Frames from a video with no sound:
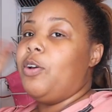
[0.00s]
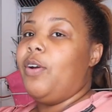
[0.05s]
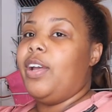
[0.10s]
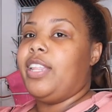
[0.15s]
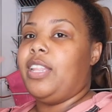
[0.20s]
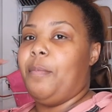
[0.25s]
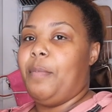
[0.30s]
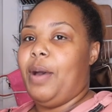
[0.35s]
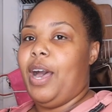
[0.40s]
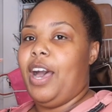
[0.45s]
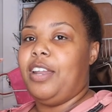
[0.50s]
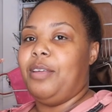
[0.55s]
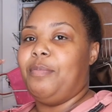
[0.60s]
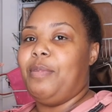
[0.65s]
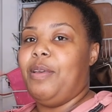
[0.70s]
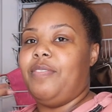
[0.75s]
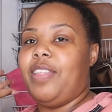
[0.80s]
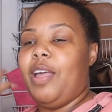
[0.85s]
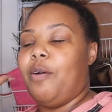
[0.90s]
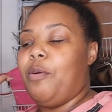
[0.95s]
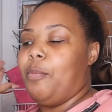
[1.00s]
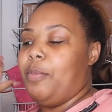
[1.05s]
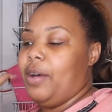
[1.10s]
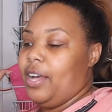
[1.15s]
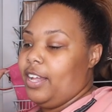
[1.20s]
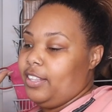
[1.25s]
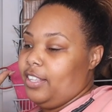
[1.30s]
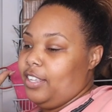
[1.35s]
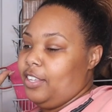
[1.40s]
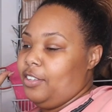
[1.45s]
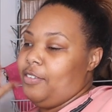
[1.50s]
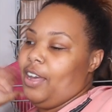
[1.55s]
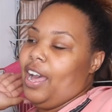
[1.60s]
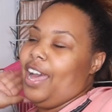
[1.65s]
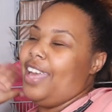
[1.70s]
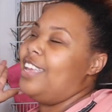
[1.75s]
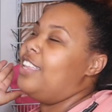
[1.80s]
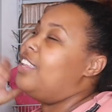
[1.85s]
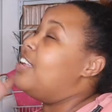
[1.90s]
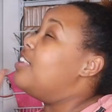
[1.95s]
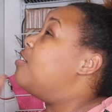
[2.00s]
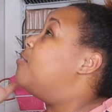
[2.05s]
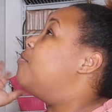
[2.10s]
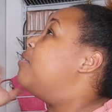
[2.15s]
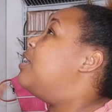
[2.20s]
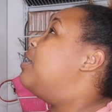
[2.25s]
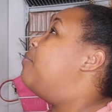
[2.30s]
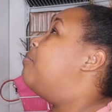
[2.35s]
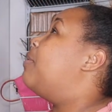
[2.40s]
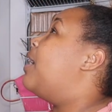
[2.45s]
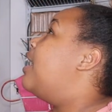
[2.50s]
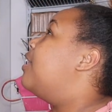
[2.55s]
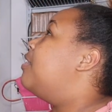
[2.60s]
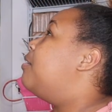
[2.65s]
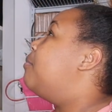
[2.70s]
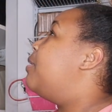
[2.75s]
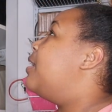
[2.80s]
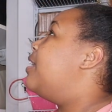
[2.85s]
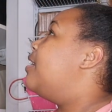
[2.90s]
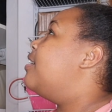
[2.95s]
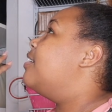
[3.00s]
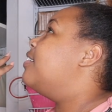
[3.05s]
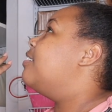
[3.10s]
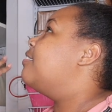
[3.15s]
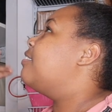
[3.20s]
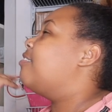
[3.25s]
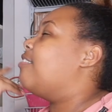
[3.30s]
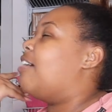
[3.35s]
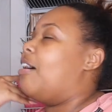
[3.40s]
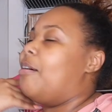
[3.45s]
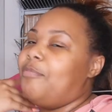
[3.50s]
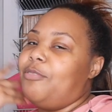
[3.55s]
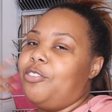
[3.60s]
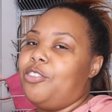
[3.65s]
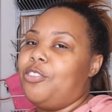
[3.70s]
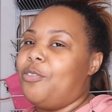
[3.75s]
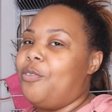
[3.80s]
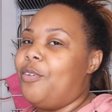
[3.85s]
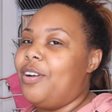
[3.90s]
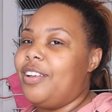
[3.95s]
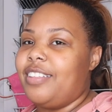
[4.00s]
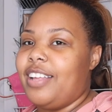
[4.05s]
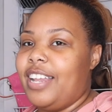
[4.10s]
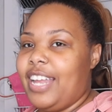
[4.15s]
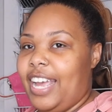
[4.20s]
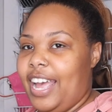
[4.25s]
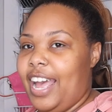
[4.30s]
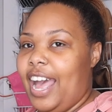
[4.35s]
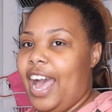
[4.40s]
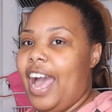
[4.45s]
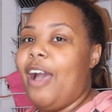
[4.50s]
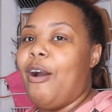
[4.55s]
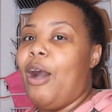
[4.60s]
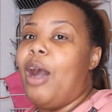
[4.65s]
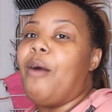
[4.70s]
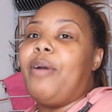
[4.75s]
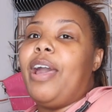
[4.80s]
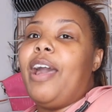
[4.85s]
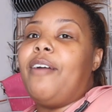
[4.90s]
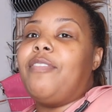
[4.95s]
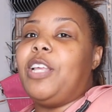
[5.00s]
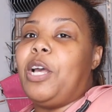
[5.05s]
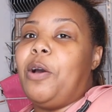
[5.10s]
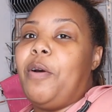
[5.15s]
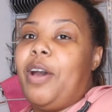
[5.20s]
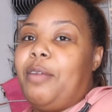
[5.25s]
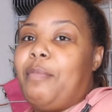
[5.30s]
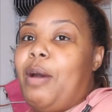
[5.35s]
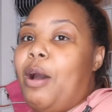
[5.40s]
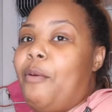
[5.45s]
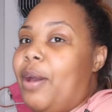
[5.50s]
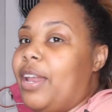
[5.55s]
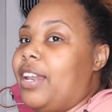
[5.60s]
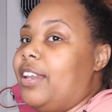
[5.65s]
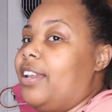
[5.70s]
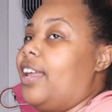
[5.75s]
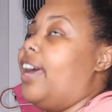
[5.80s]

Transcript: know at the bottom if that will bother you. It doesn't really bother me because I'm sure it's not like I, I would have to go out of my way to